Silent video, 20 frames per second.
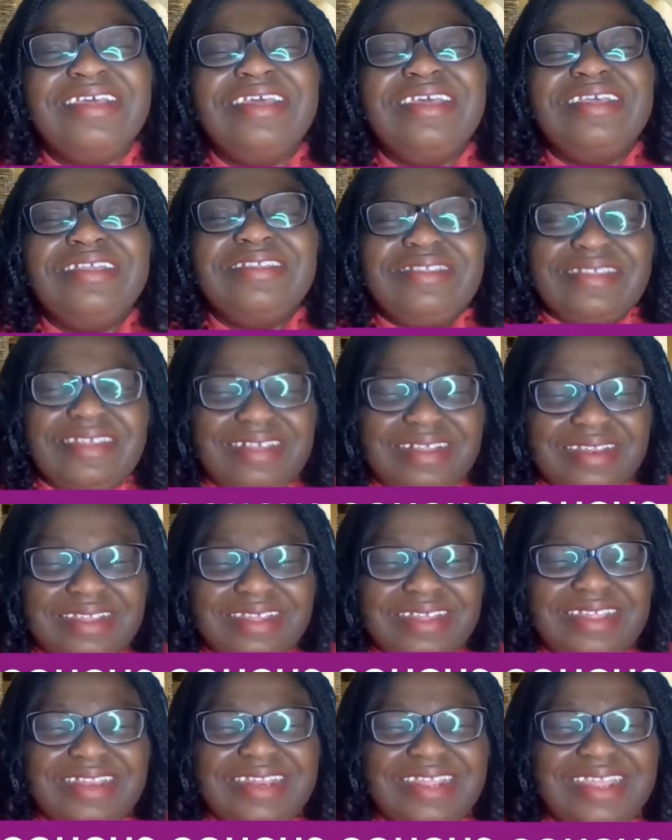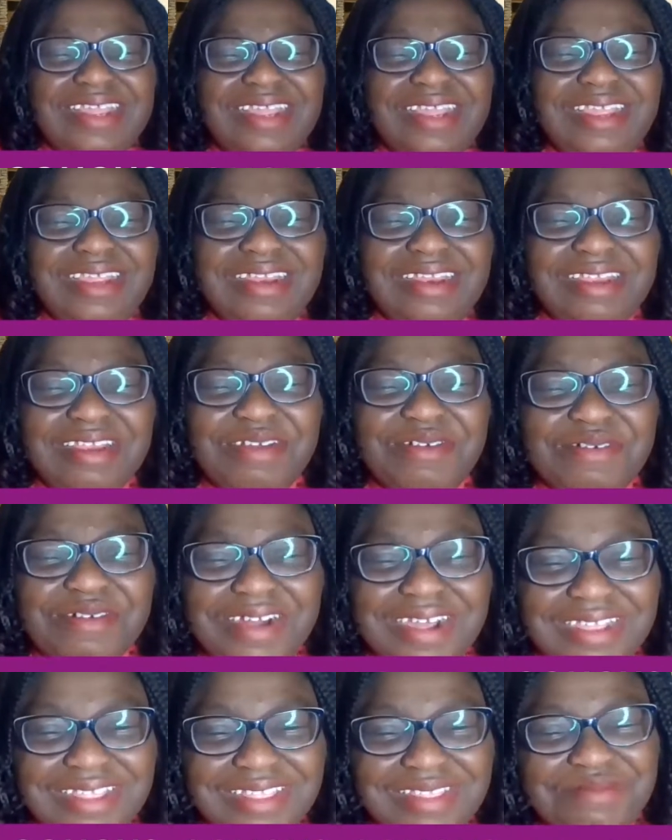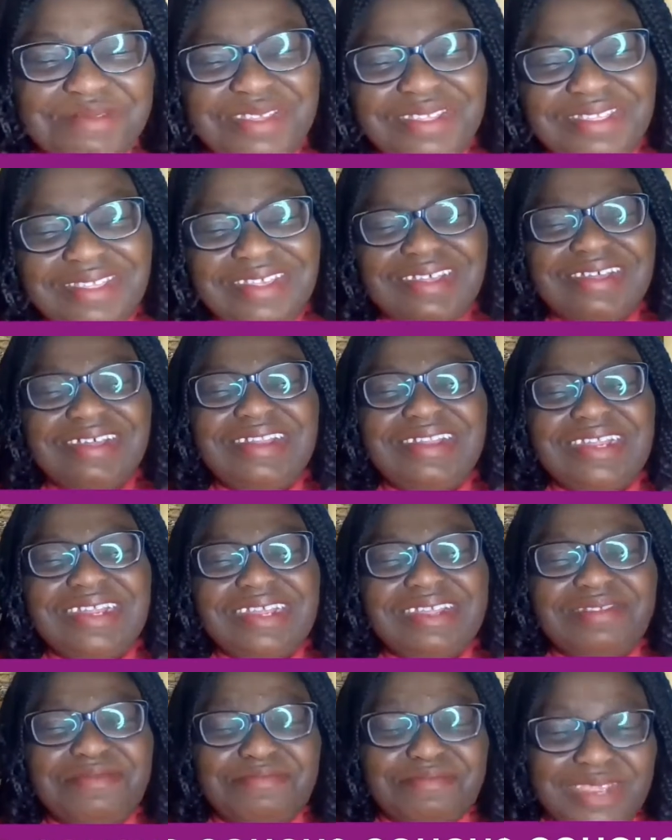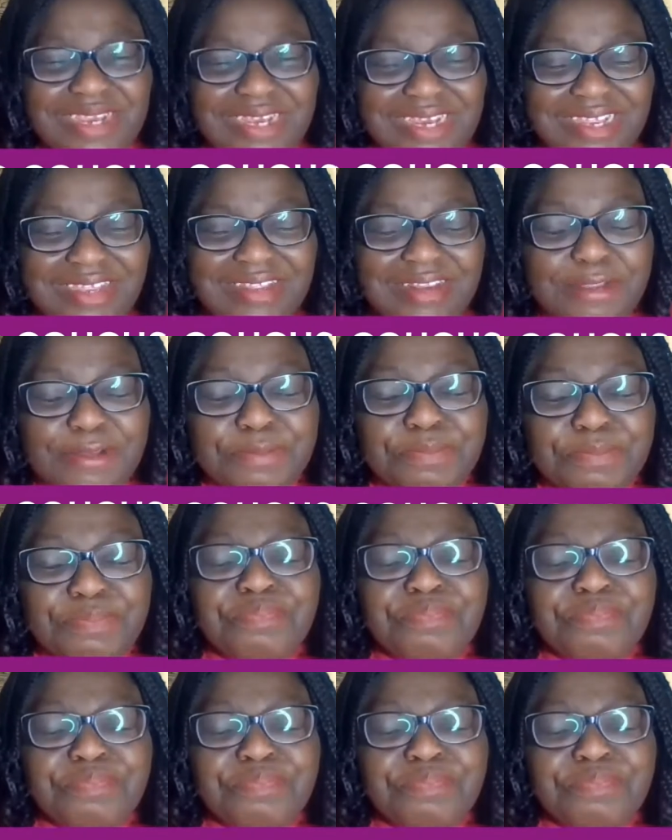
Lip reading: technically the right way to call it medically.